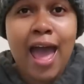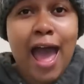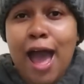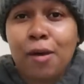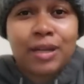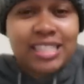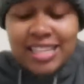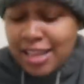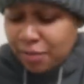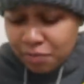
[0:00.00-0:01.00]
I was
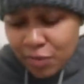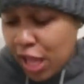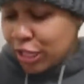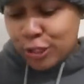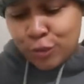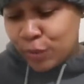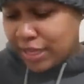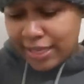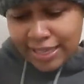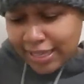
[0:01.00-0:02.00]

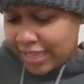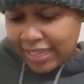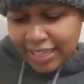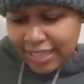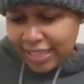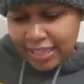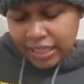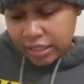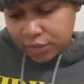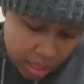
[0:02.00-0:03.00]
tweaking.
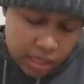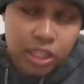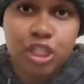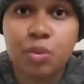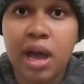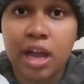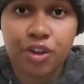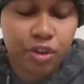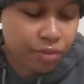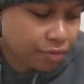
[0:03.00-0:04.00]
These were
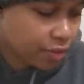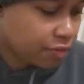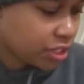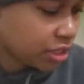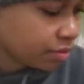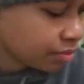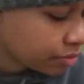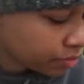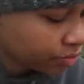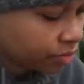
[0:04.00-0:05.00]
150
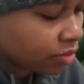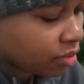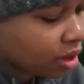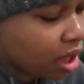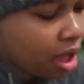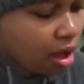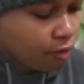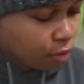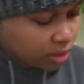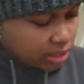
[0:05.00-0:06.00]

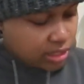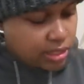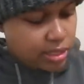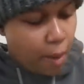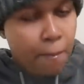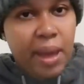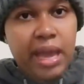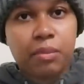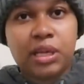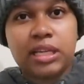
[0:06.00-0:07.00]
for these
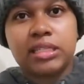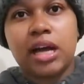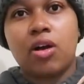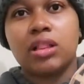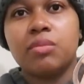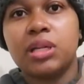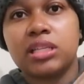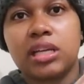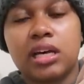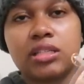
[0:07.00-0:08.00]
babies. I got them in a
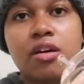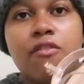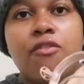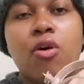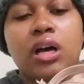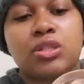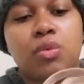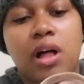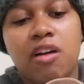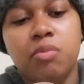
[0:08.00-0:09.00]
size 4 as well.
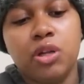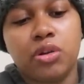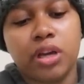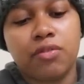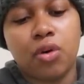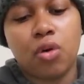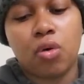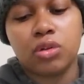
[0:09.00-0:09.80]
I've been looking for gold